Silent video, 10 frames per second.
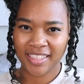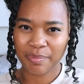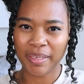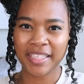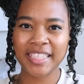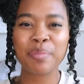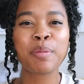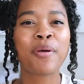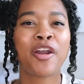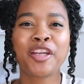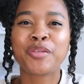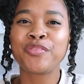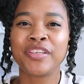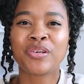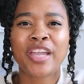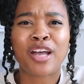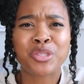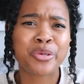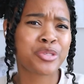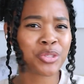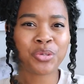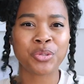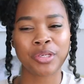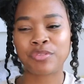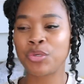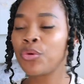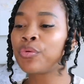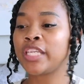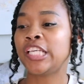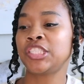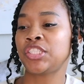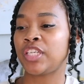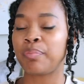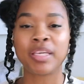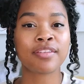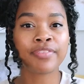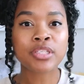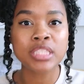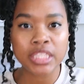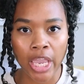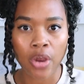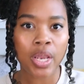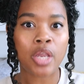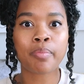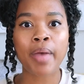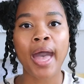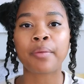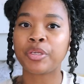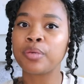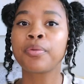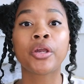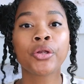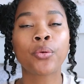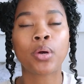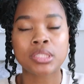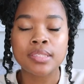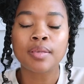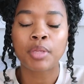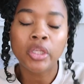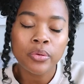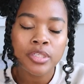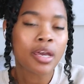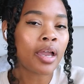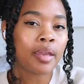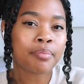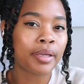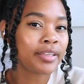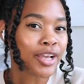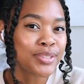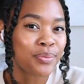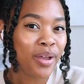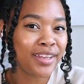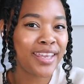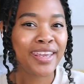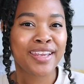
Spending time apart can feel counterintuitive to a relationship. It can feel scary or bad when your partner wants some alone time. But guess what?